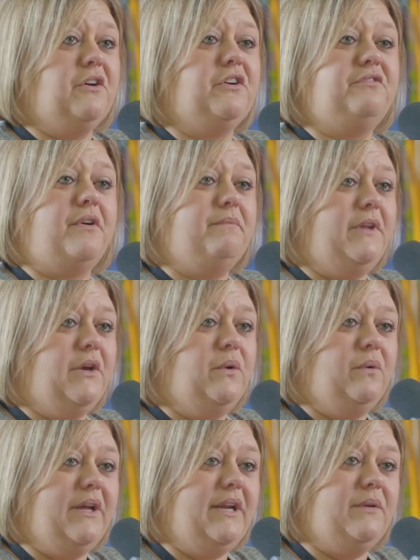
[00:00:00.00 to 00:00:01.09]
heard from
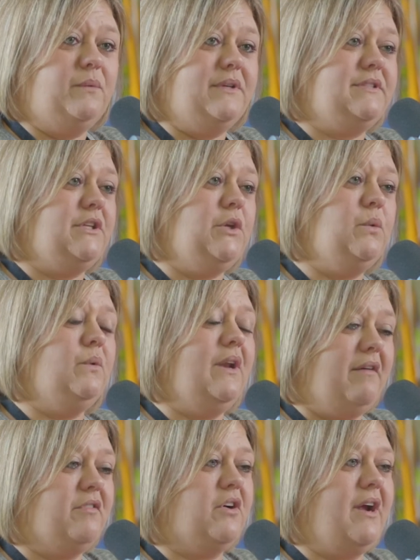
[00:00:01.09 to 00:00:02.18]
you, and it was, "You
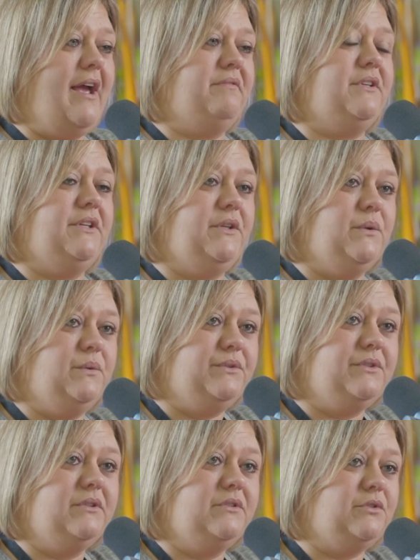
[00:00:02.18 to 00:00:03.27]
never have to
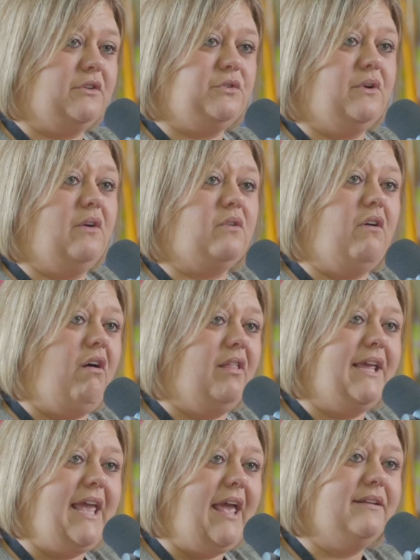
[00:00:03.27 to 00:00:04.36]
use drugs or alcohol
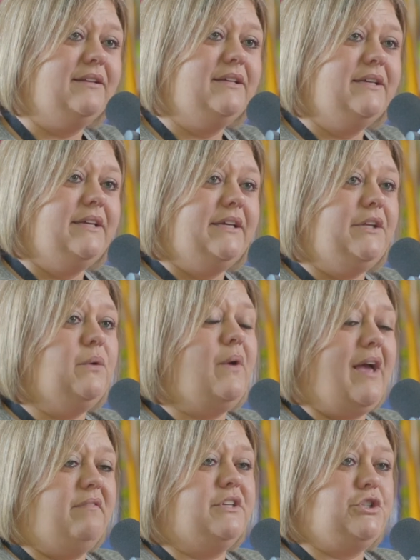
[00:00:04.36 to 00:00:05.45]
again. You
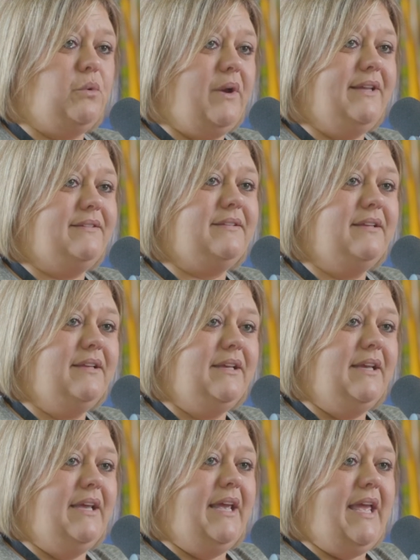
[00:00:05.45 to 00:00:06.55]
have a choice."
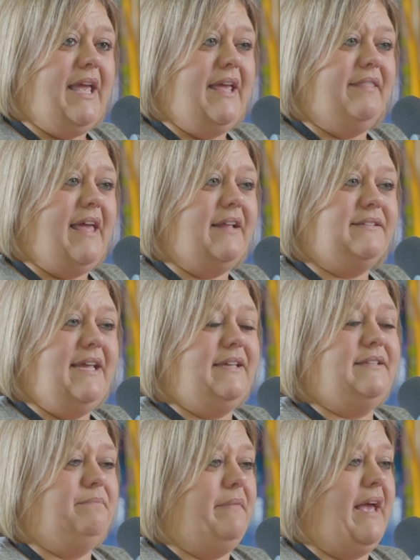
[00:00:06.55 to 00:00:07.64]
And that
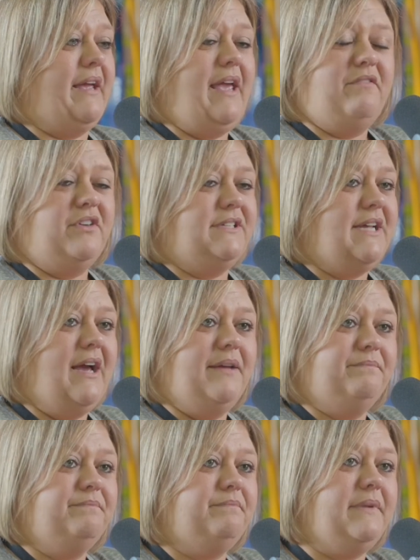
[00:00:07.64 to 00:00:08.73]
takes him back every
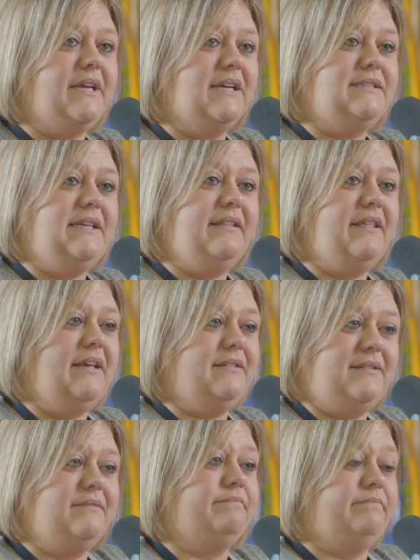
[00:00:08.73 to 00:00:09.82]
time, because he
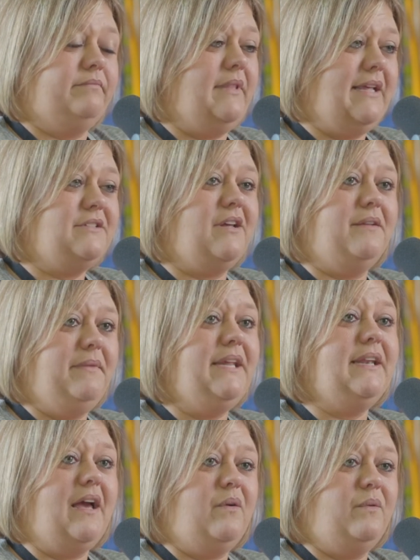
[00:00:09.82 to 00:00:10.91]
thinks, that's on me
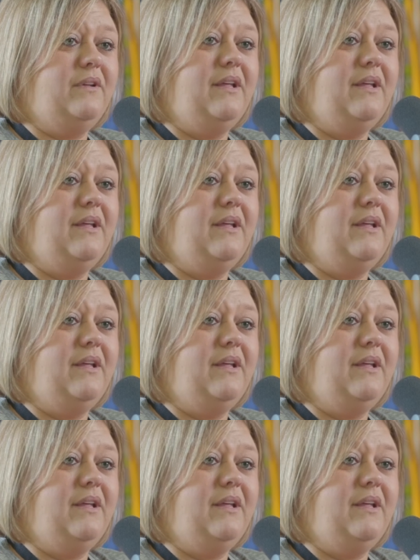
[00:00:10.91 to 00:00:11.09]
now.